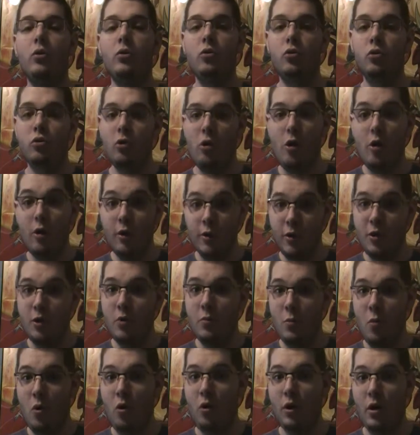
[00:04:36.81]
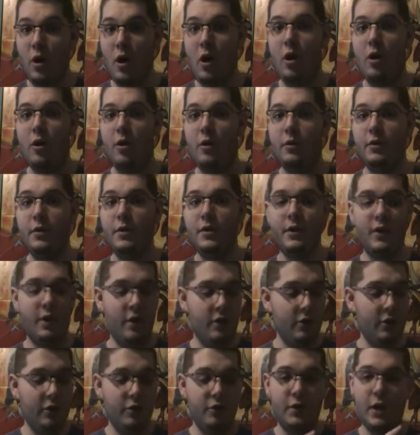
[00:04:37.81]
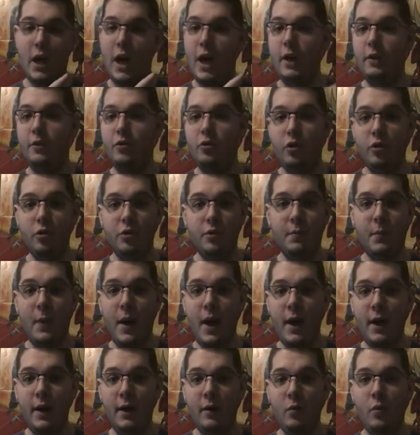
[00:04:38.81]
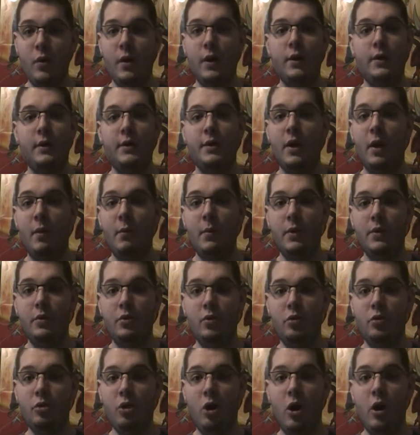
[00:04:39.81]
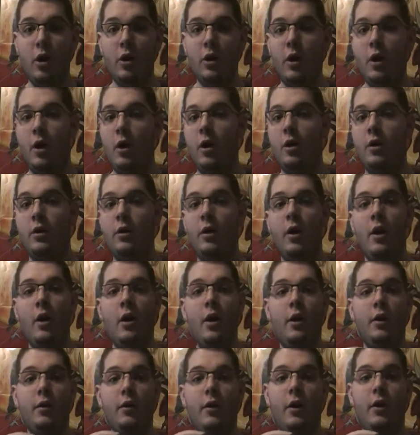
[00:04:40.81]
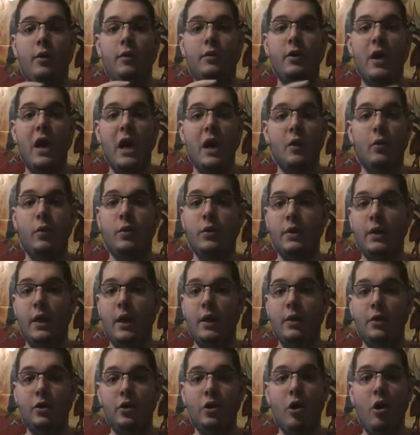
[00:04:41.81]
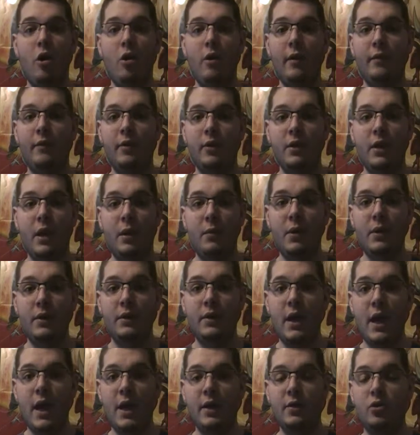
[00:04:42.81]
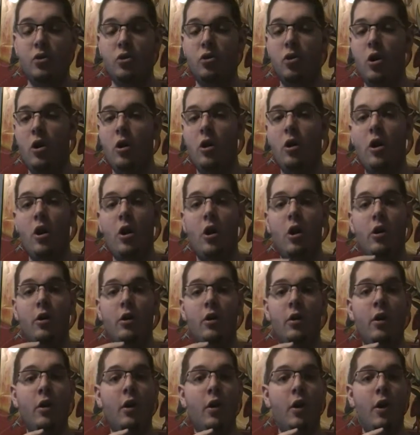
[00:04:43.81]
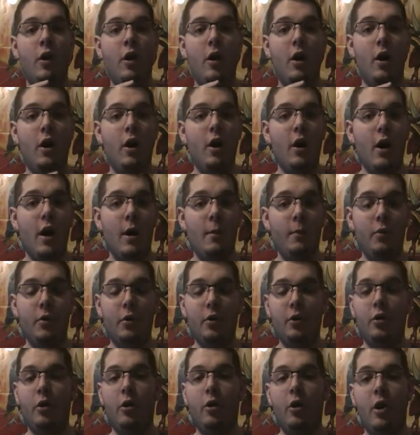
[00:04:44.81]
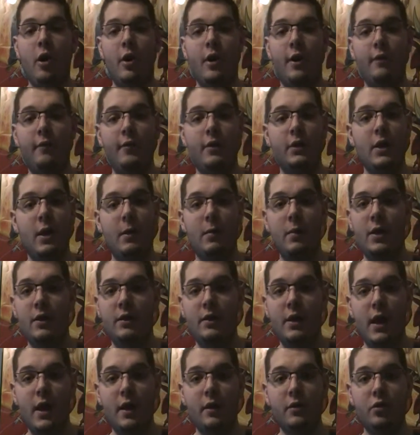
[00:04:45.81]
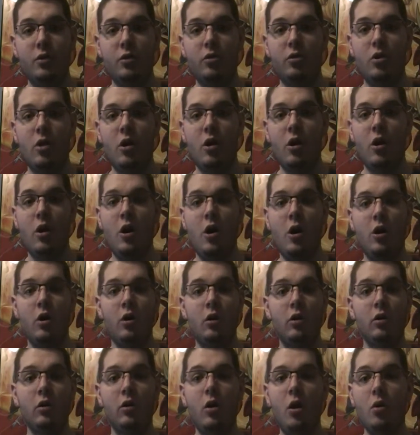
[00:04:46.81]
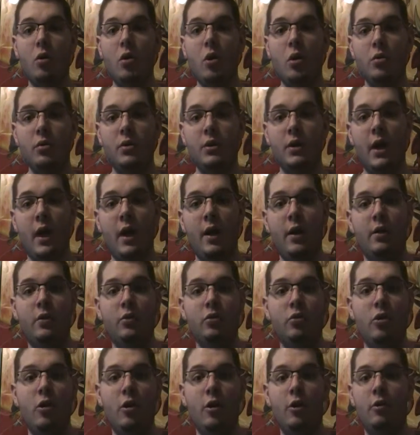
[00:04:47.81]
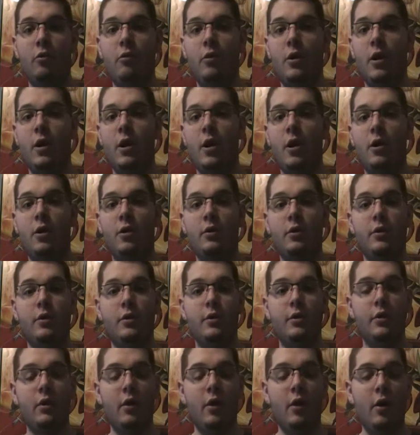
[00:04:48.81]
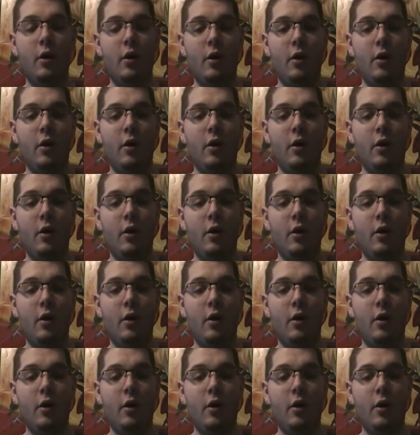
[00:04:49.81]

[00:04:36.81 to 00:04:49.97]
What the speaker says: Draw you more cards. There's Hydro Spy. When it's summoned, you draw a card. There's Agua Seneschal. Every time he attacks, you draw a card. Emperor Neuron. Every time he attacks, you draw a card. Logo Scan. Draw 3 cards.